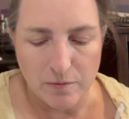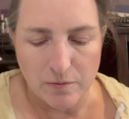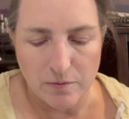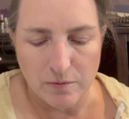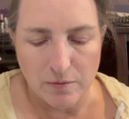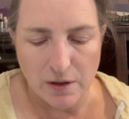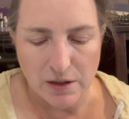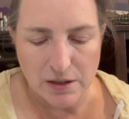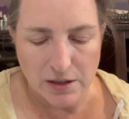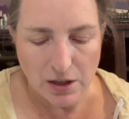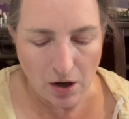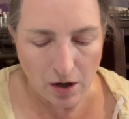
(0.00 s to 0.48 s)

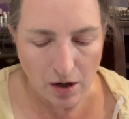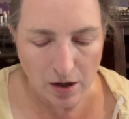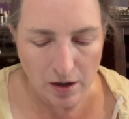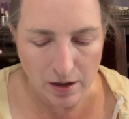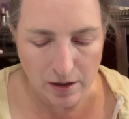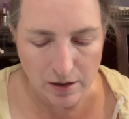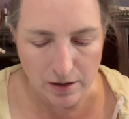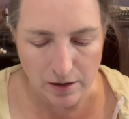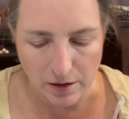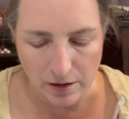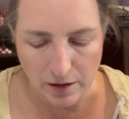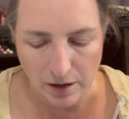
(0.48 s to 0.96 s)
it's
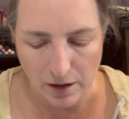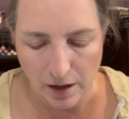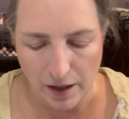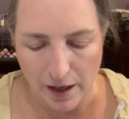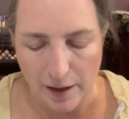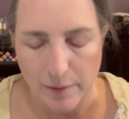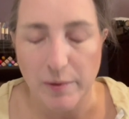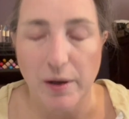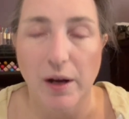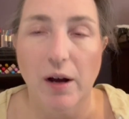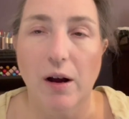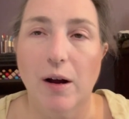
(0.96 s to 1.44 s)
hard.
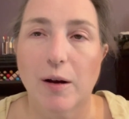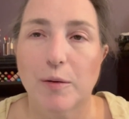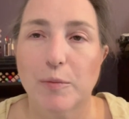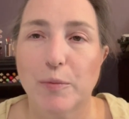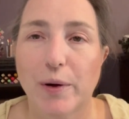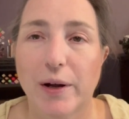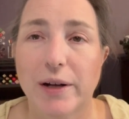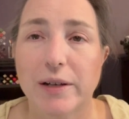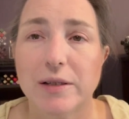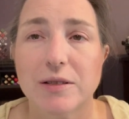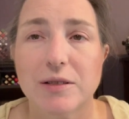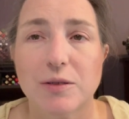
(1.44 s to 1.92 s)
I'd be hard
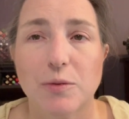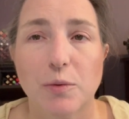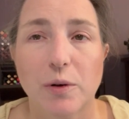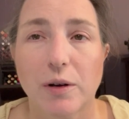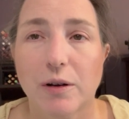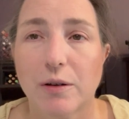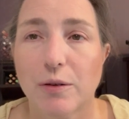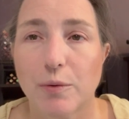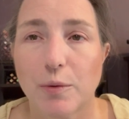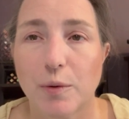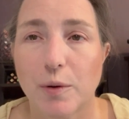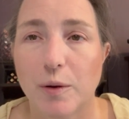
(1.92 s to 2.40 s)
pressed to
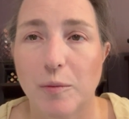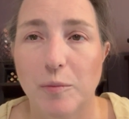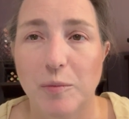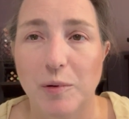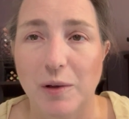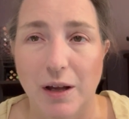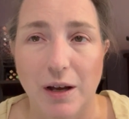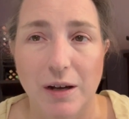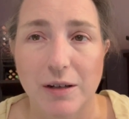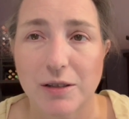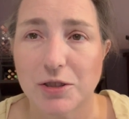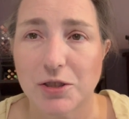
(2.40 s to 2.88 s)
work through a
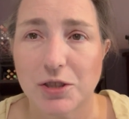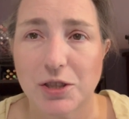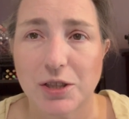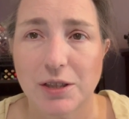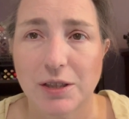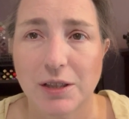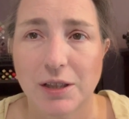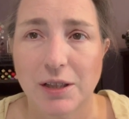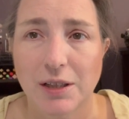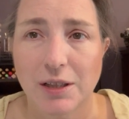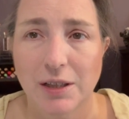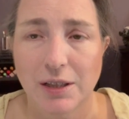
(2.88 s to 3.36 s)
blush
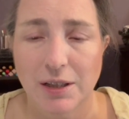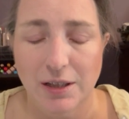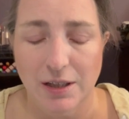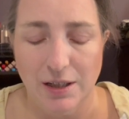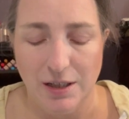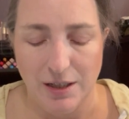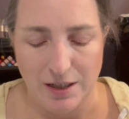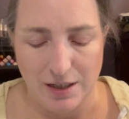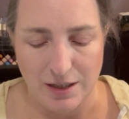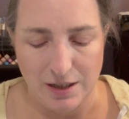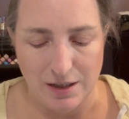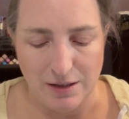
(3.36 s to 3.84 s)

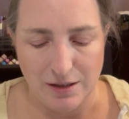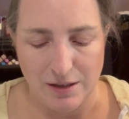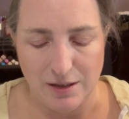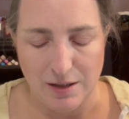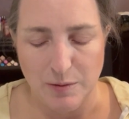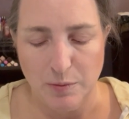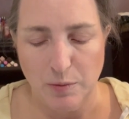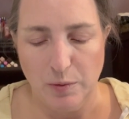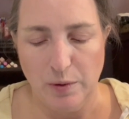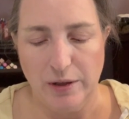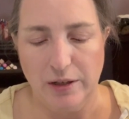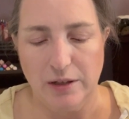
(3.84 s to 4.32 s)
at
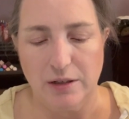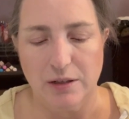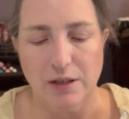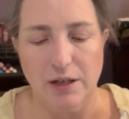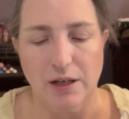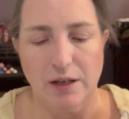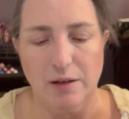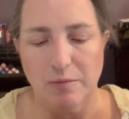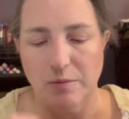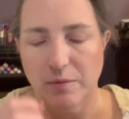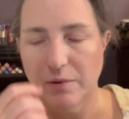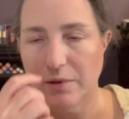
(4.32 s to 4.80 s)
this point in
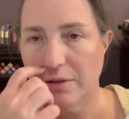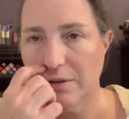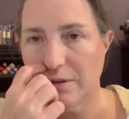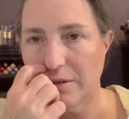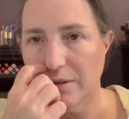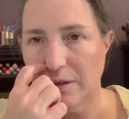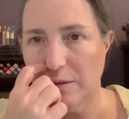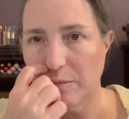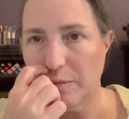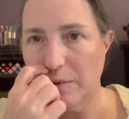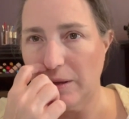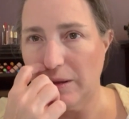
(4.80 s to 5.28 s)
time
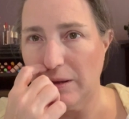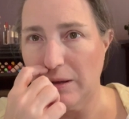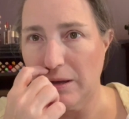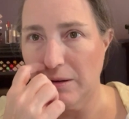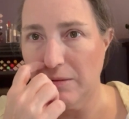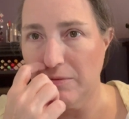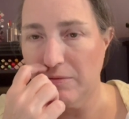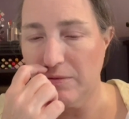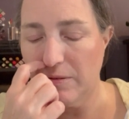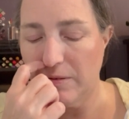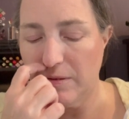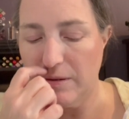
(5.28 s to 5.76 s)
in my
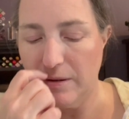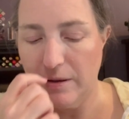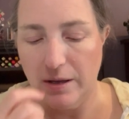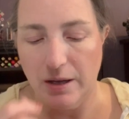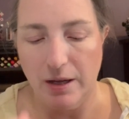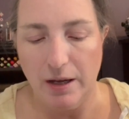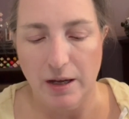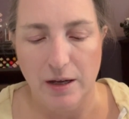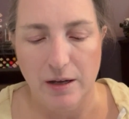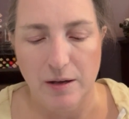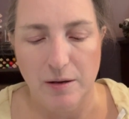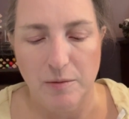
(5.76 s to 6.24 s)
life.
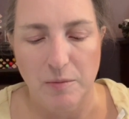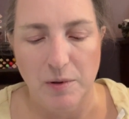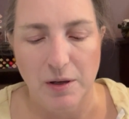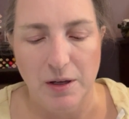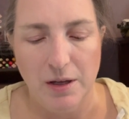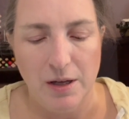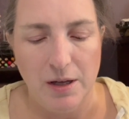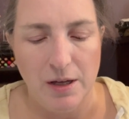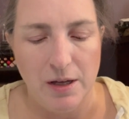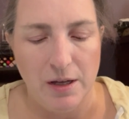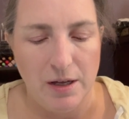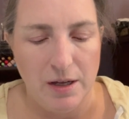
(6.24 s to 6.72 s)

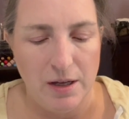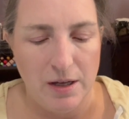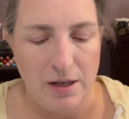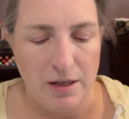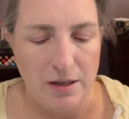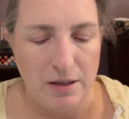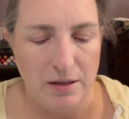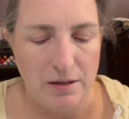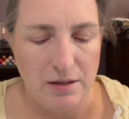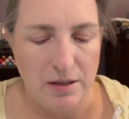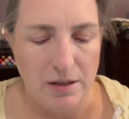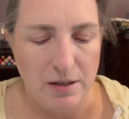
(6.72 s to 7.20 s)

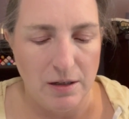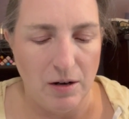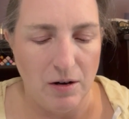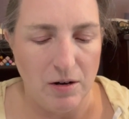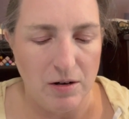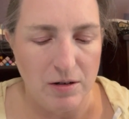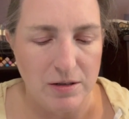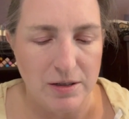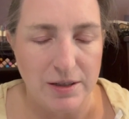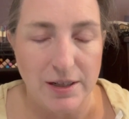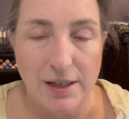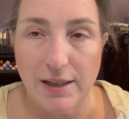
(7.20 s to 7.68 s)
The
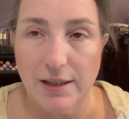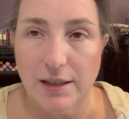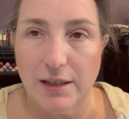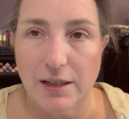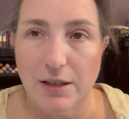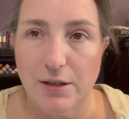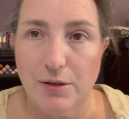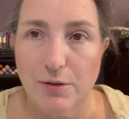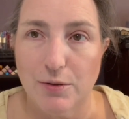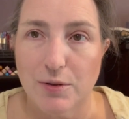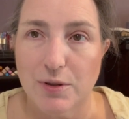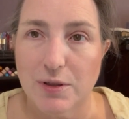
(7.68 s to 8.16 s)
hard daily
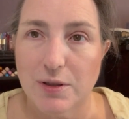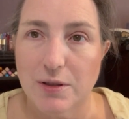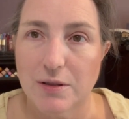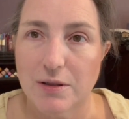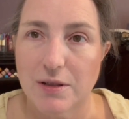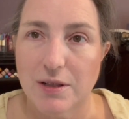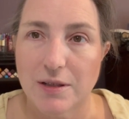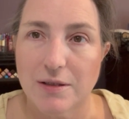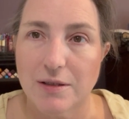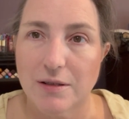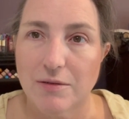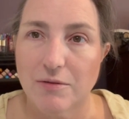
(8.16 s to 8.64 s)
use
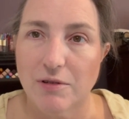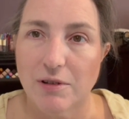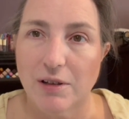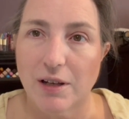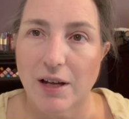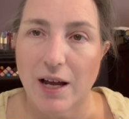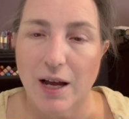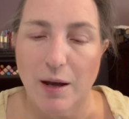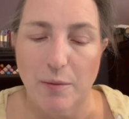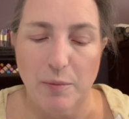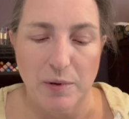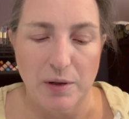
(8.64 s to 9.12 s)
doesn't really
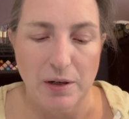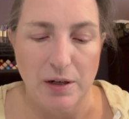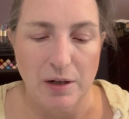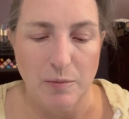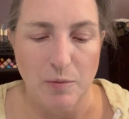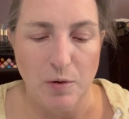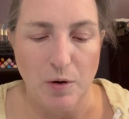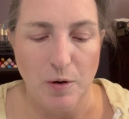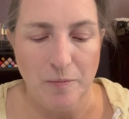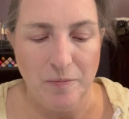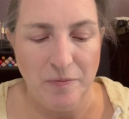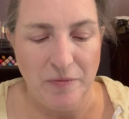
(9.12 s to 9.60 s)
happen
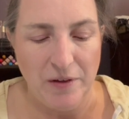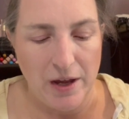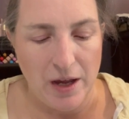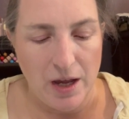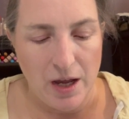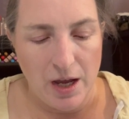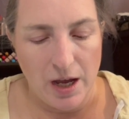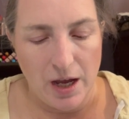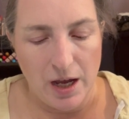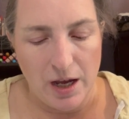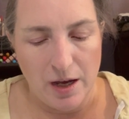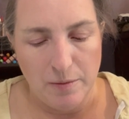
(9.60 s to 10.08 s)
anymore.
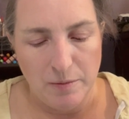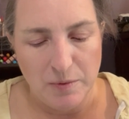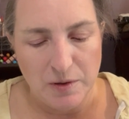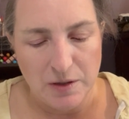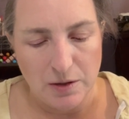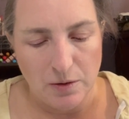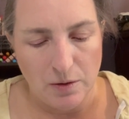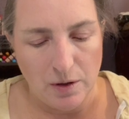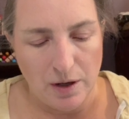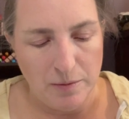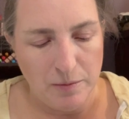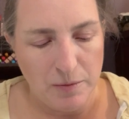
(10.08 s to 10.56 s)

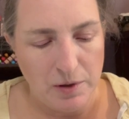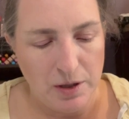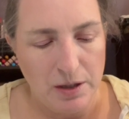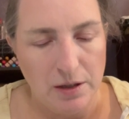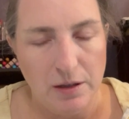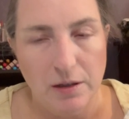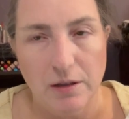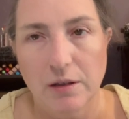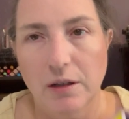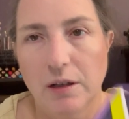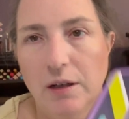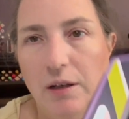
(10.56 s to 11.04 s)
So I'm
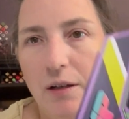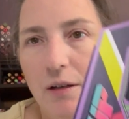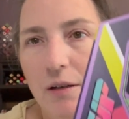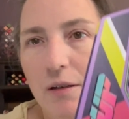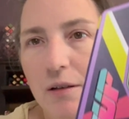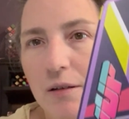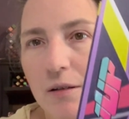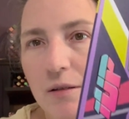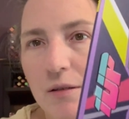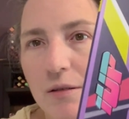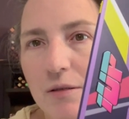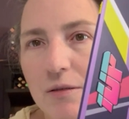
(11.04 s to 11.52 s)
gonna,
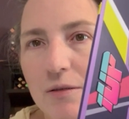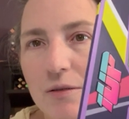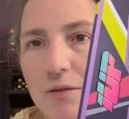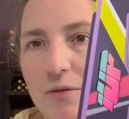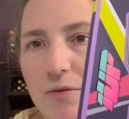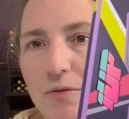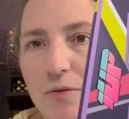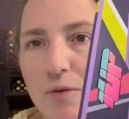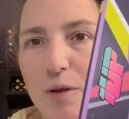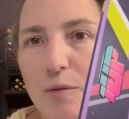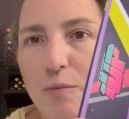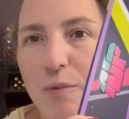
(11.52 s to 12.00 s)

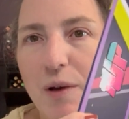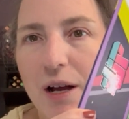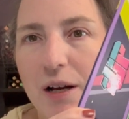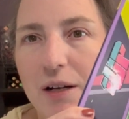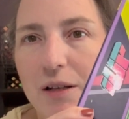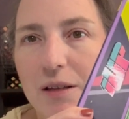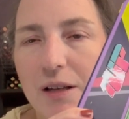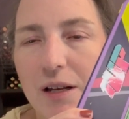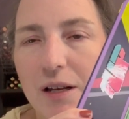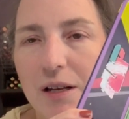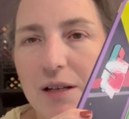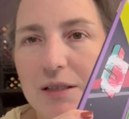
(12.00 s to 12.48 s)
for the back
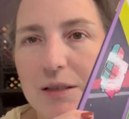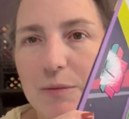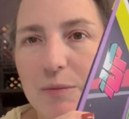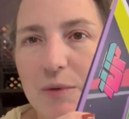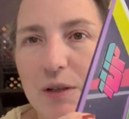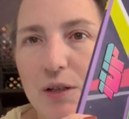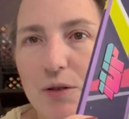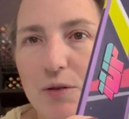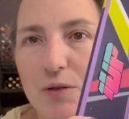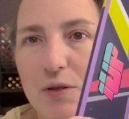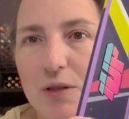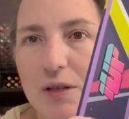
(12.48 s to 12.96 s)
to the 80s, I'm
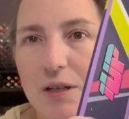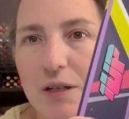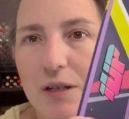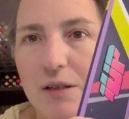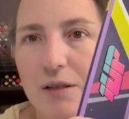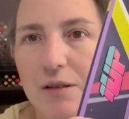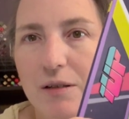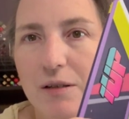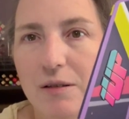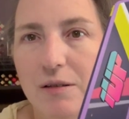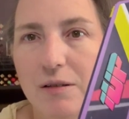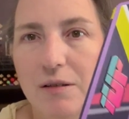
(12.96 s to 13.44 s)
gonna use
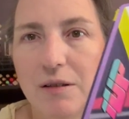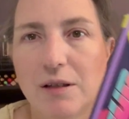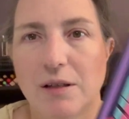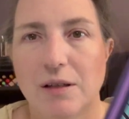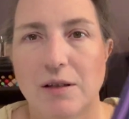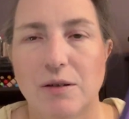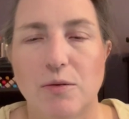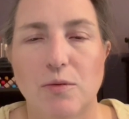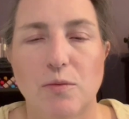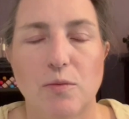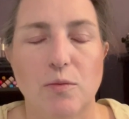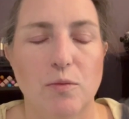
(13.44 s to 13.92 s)
the
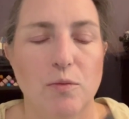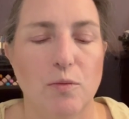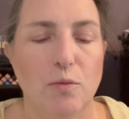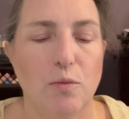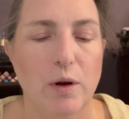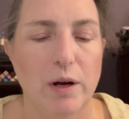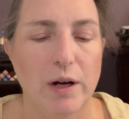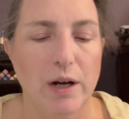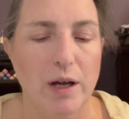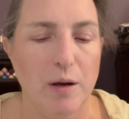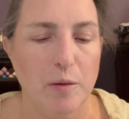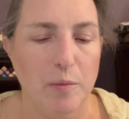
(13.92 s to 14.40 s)

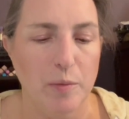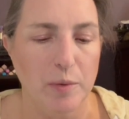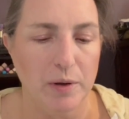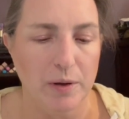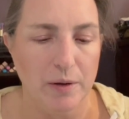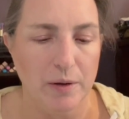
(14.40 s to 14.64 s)
1-Up